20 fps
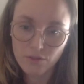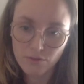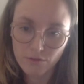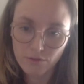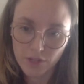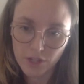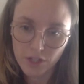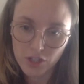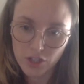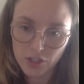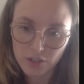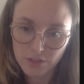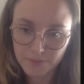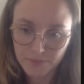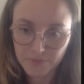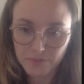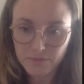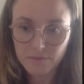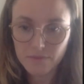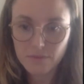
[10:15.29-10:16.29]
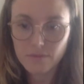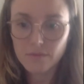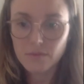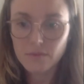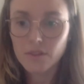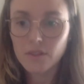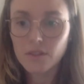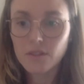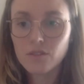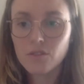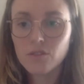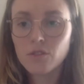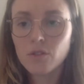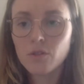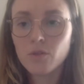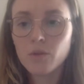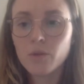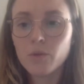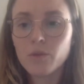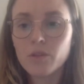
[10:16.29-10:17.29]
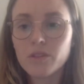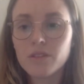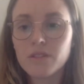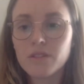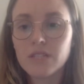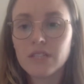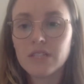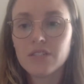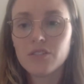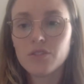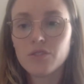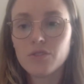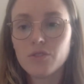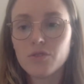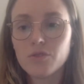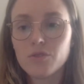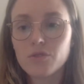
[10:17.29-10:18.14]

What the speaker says: fresh. So we would not need to